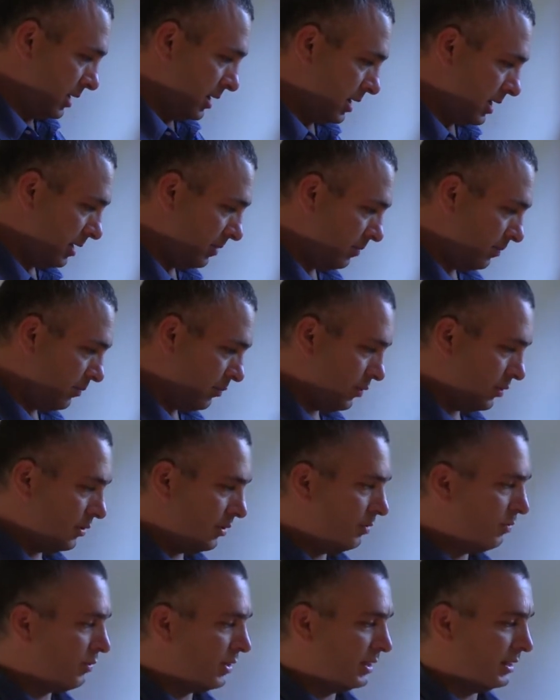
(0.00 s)
and I
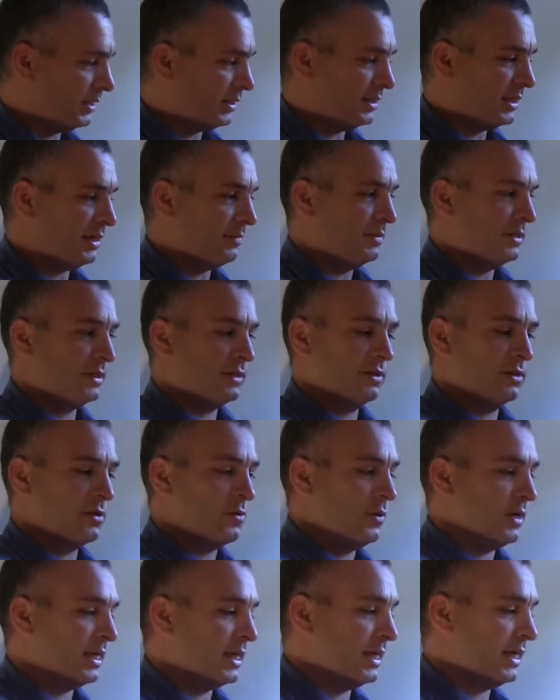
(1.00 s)
bring this up, this is the
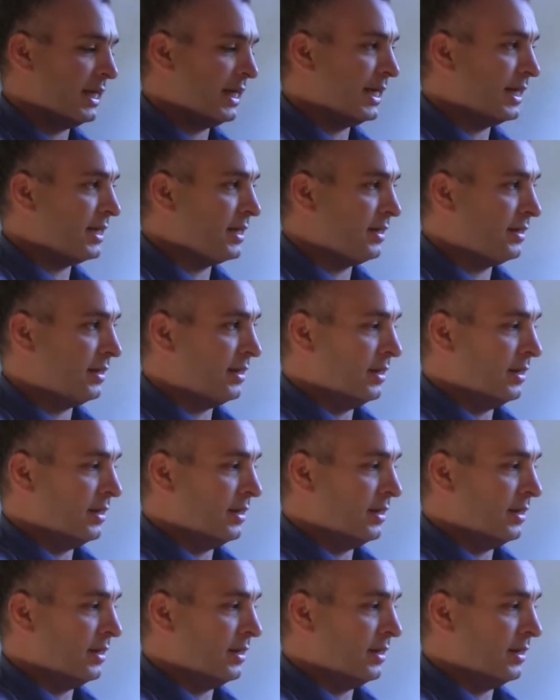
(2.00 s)
quick connect,